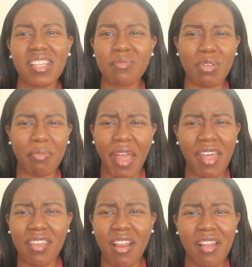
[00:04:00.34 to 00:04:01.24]
seem to
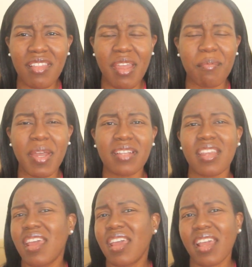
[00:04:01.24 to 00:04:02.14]
bother her that
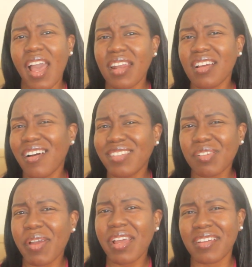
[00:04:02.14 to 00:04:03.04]
much. It kind of goes
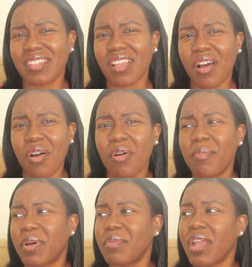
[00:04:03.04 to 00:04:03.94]
away on its
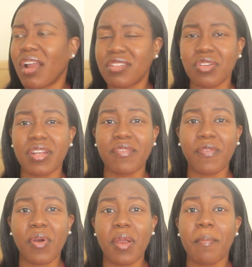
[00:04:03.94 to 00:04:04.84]
own, but we are treating
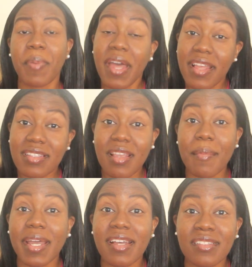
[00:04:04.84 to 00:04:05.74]
for it. But
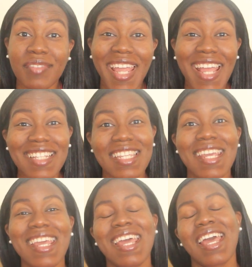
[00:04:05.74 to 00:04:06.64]
because of that,
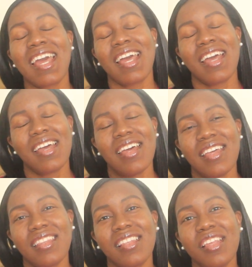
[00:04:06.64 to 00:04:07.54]

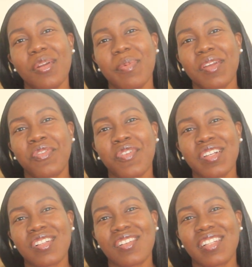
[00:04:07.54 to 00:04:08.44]
the little bit of
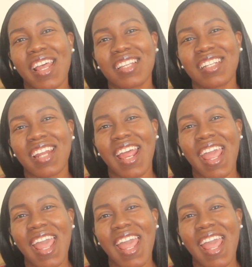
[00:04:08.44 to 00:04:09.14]
freezer stash that I